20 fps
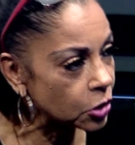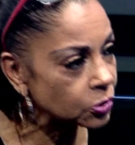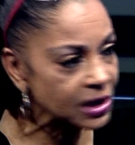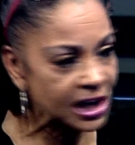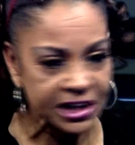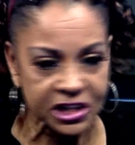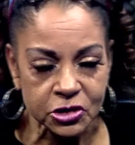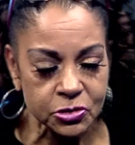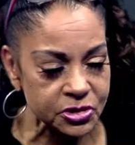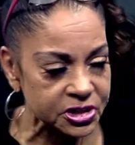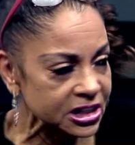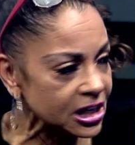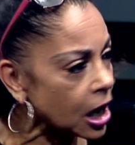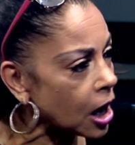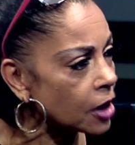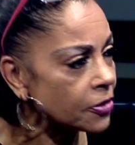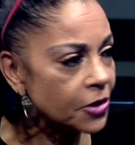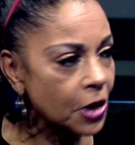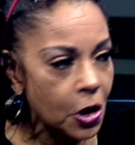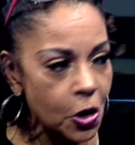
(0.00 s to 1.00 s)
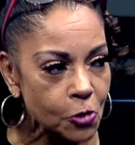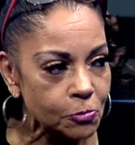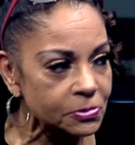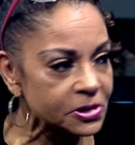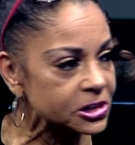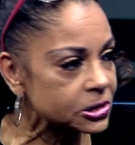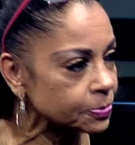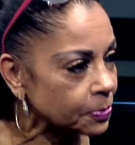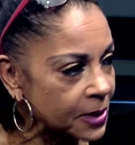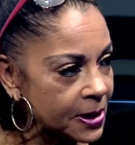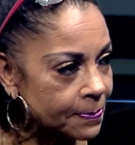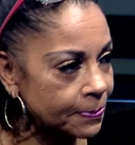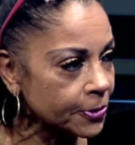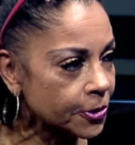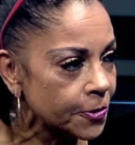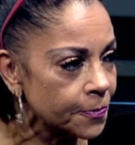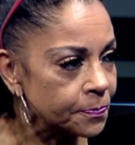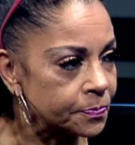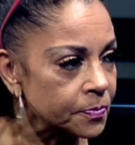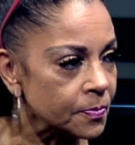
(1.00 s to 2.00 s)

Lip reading: like you see all the homeless people